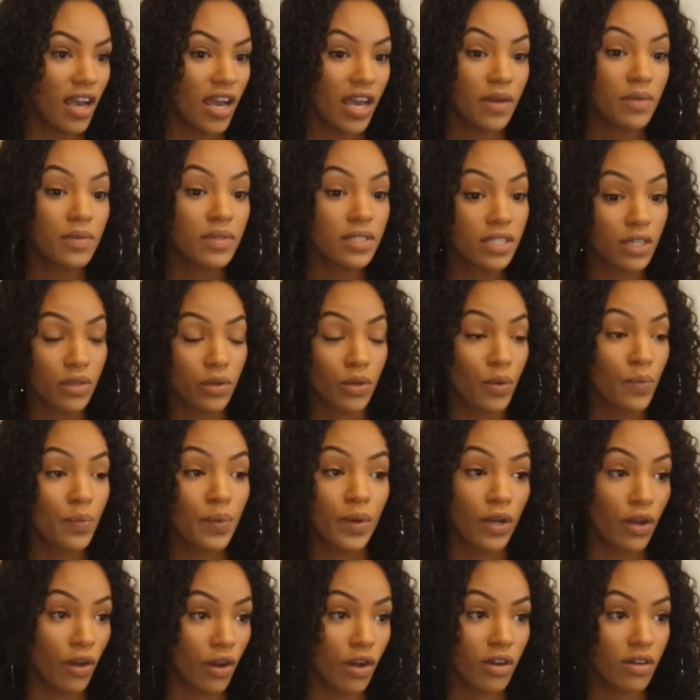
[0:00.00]
It was a group
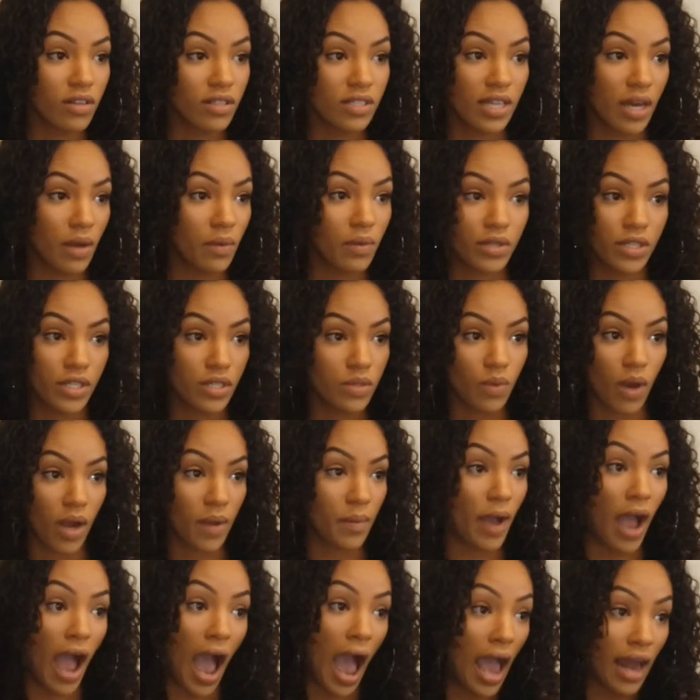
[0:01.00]
of girls that were just walking
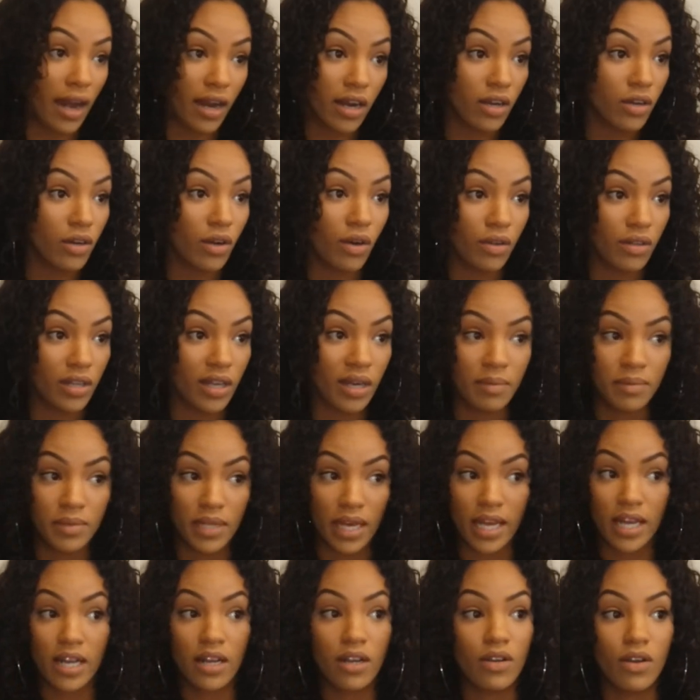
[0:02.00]
by. I didn't know them.
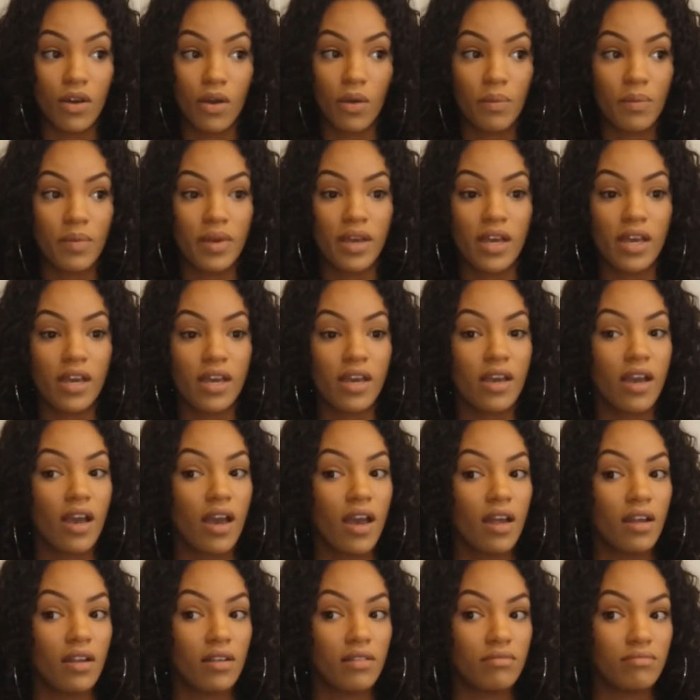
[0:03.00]
They didn't know me.
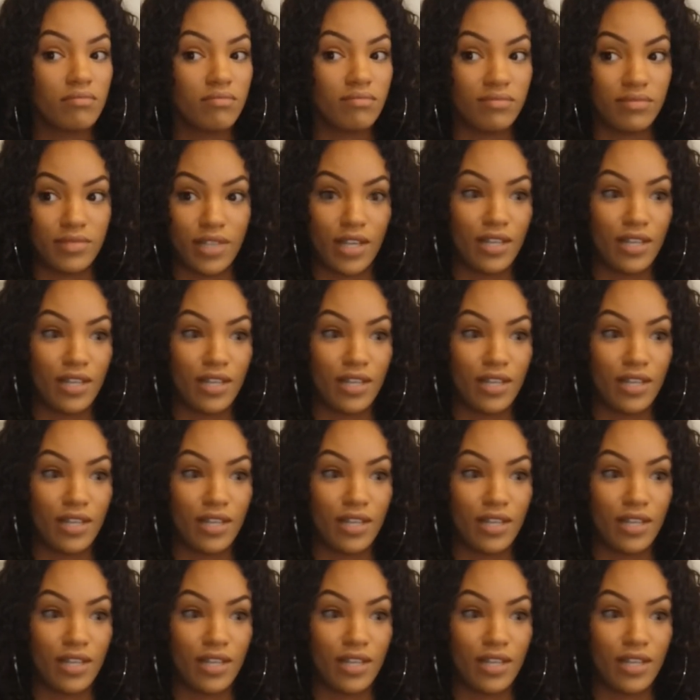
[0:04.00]
They